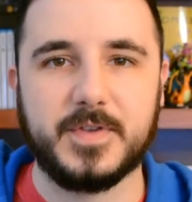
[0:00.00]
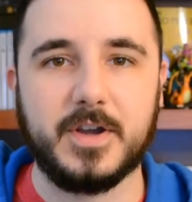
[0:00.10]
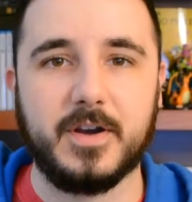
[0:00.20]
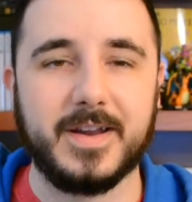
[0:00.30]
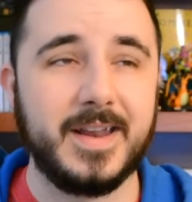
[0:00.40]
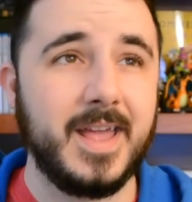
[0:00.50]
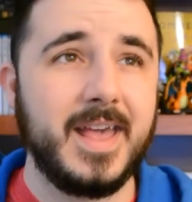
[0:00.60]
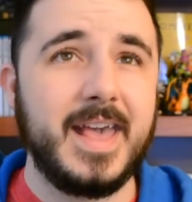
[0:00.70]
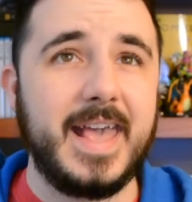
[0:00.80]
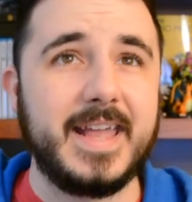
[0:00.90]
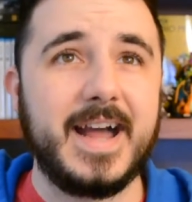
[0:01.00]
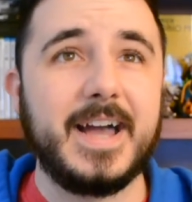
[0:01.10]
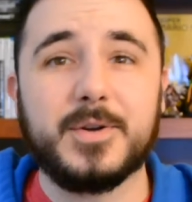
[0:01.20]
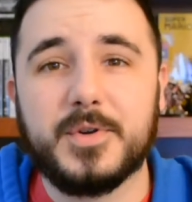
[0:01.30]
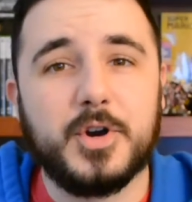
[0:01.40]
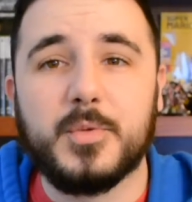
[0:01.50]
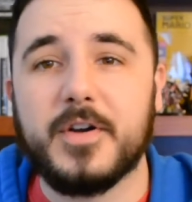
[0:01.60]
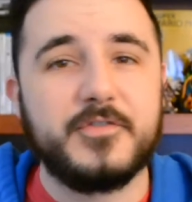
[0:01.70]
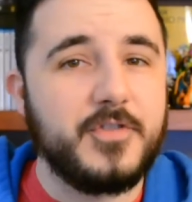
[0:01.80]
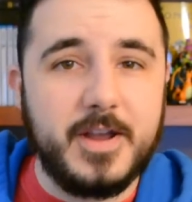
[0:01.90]
VR, and I don't know
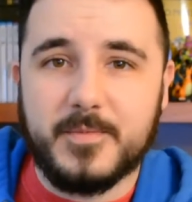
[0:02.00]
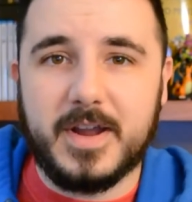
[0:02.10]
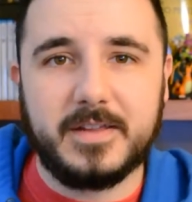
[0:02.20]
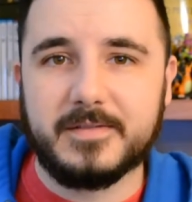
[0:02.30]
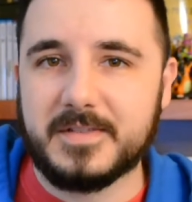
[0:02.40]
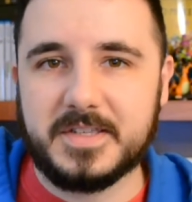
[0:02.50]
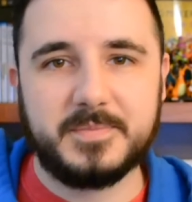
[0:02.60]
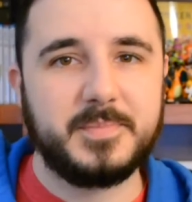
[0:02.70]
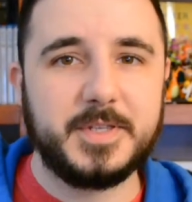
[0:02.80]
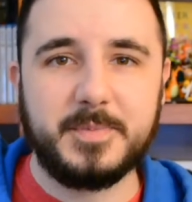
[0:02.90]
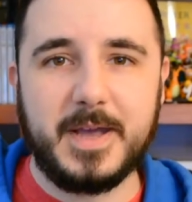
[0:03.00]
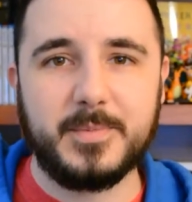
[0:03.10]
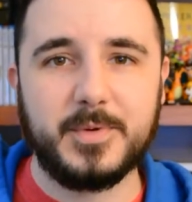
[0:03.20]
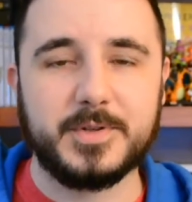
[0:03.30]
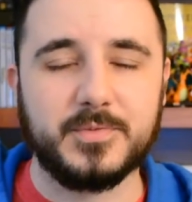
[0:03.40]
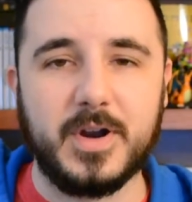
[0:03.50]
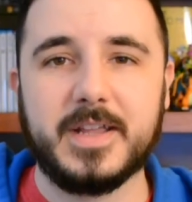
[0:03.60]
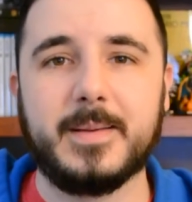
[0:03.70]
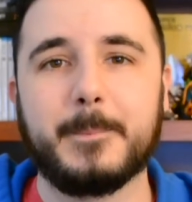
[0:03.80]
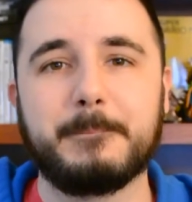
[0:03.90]
what frame rate this bad boy is
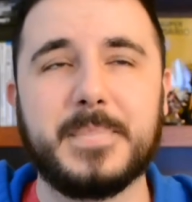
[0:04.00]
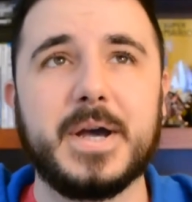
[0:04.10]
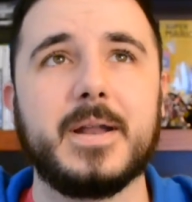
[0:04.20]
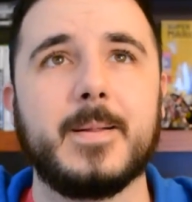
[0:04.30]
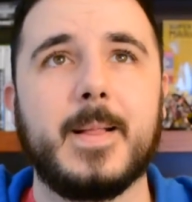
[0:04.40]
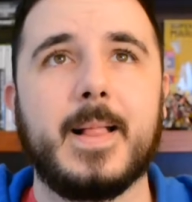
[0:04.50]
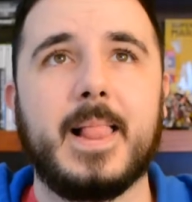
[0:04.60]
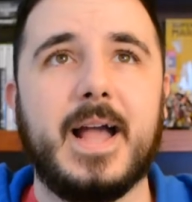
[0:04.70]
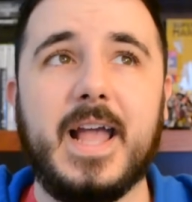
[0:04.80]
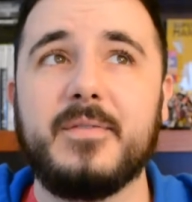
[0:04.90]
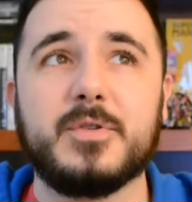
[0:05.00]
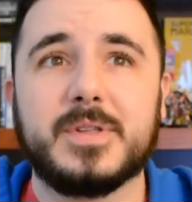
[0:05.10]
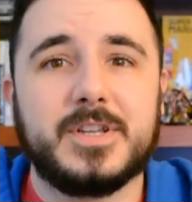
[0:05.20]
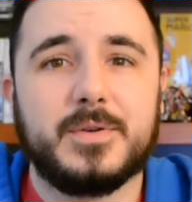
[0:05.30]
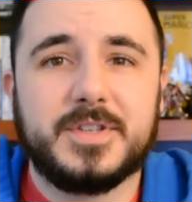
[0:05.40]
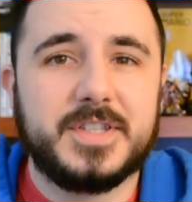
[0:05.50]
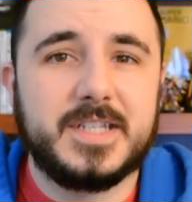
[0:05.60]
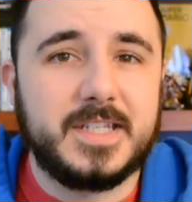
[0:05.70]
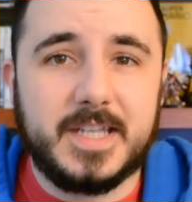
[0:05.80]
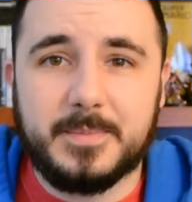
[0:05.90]
running, but I haven't really noticed
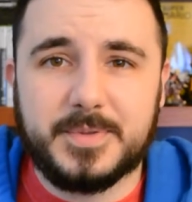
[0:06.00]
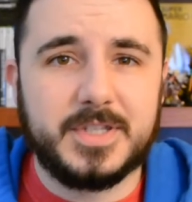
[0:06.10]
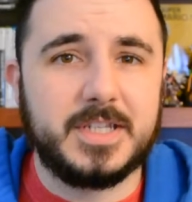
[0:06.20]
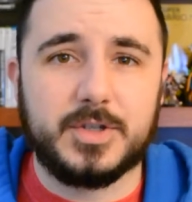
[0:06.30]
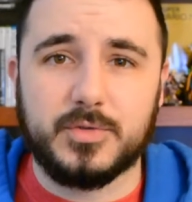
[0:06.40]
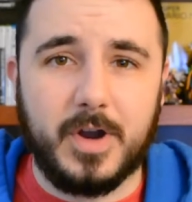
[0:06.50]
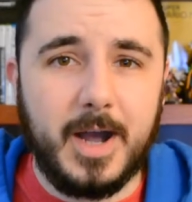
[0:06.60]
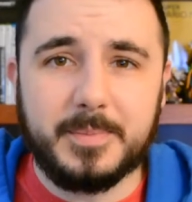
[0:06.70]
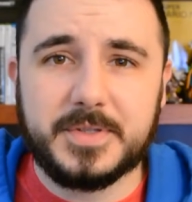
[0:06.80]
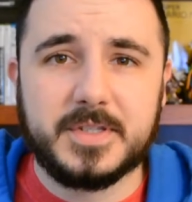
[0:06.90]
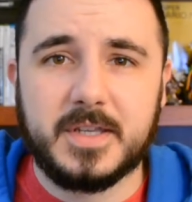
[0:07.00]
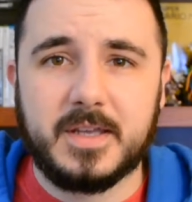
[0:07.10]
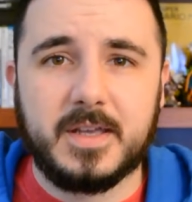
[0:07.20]
any dips, any drops.